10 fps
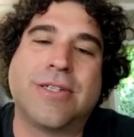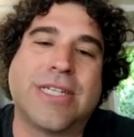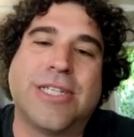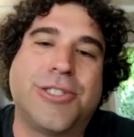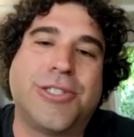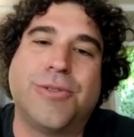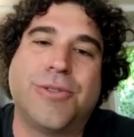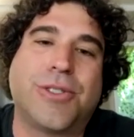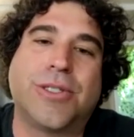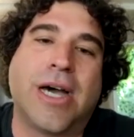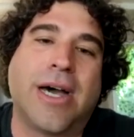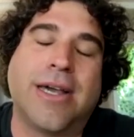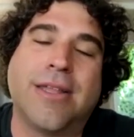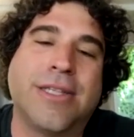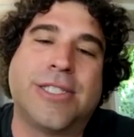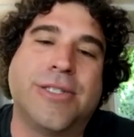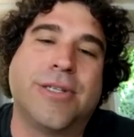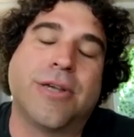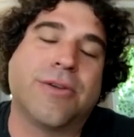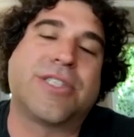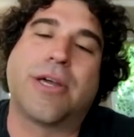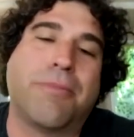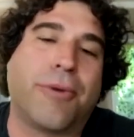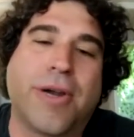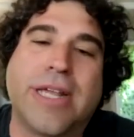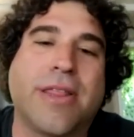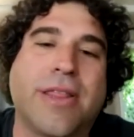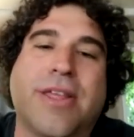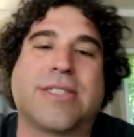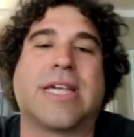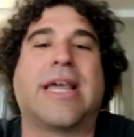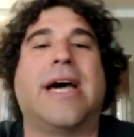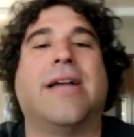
issues that sunburning and things like that,